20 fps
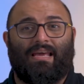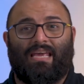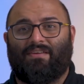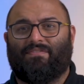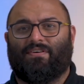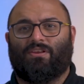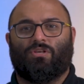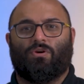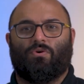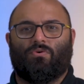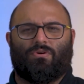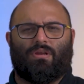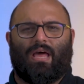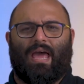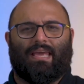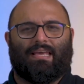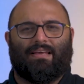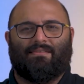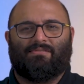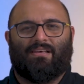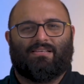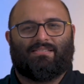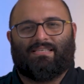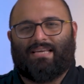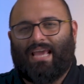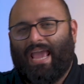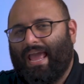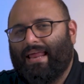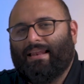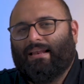even Hyundai gives us
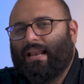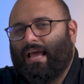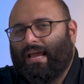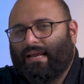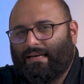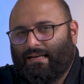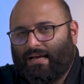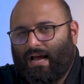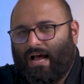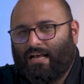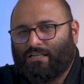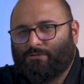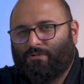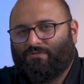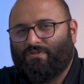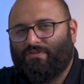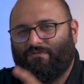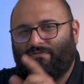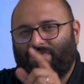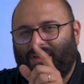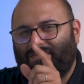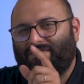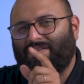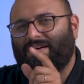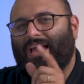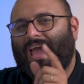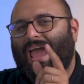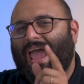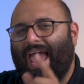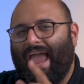the N-line cars, but we've
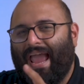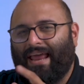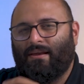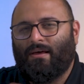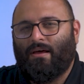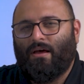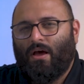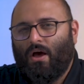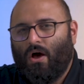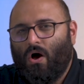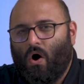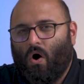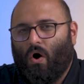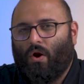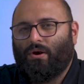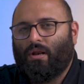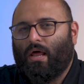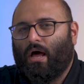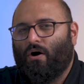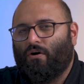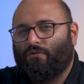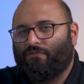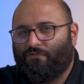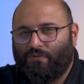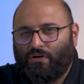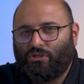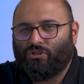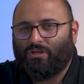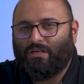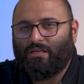never had Honda
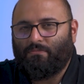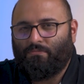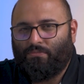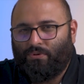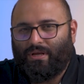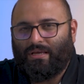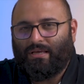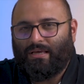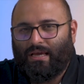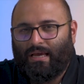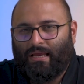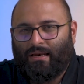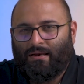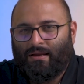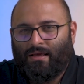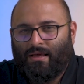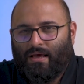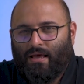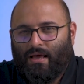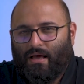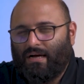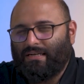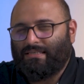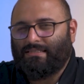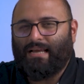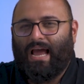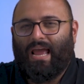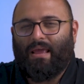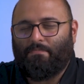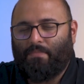officially bring in a
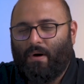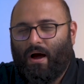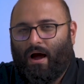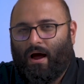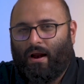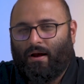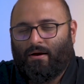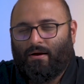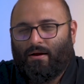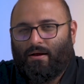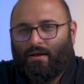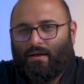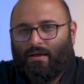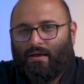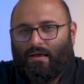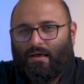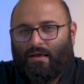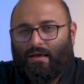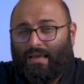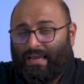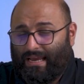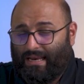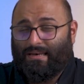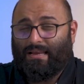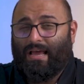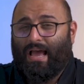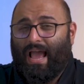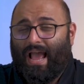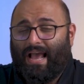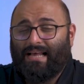Type R.
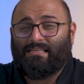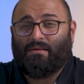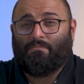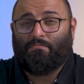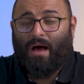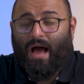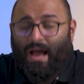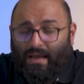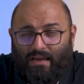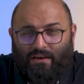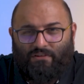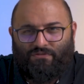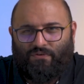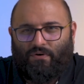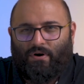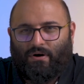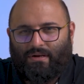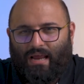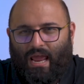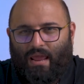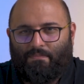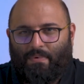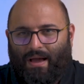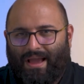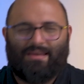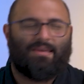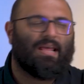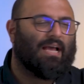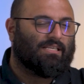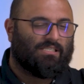India has a market for a Type R.
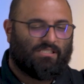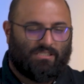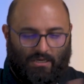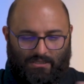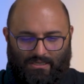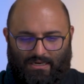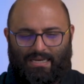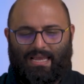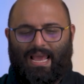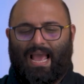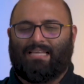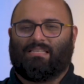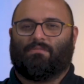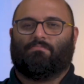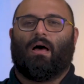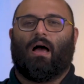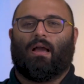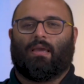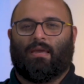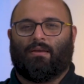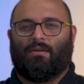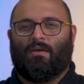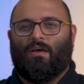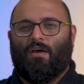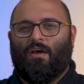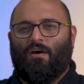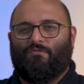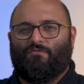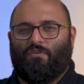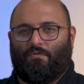India certainly has a market
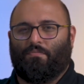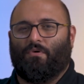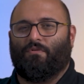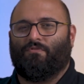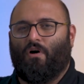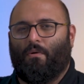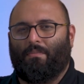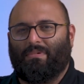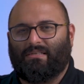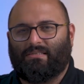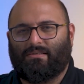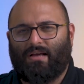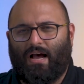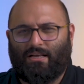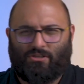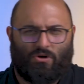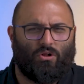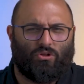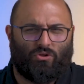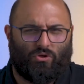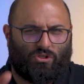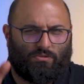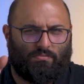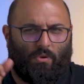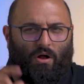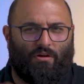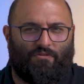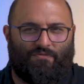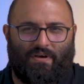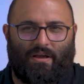for performance cars, all those
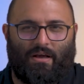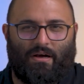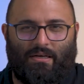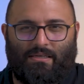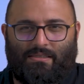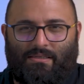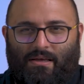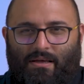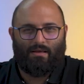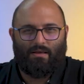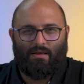small figures.